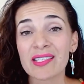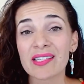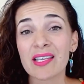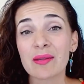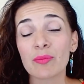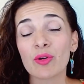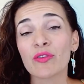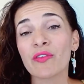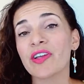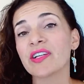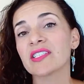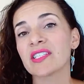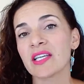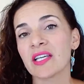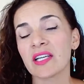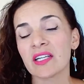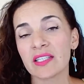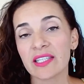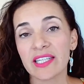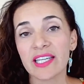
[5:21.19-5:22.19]
then moving to
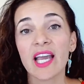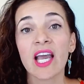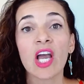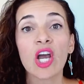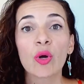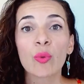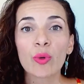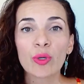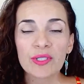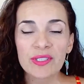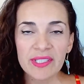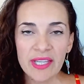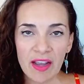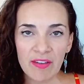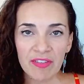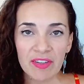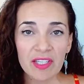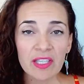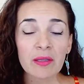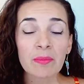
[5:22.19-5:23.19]
Italy will
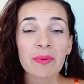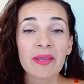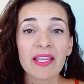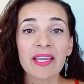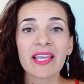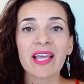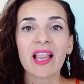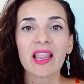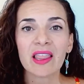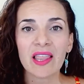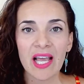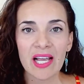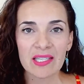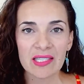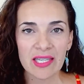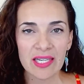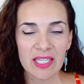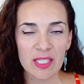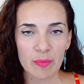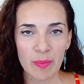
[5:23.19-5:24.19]
definitely be less
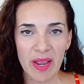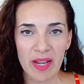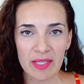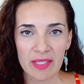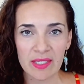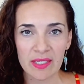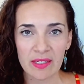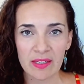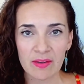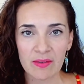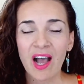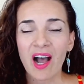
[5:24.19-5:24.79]
expensive.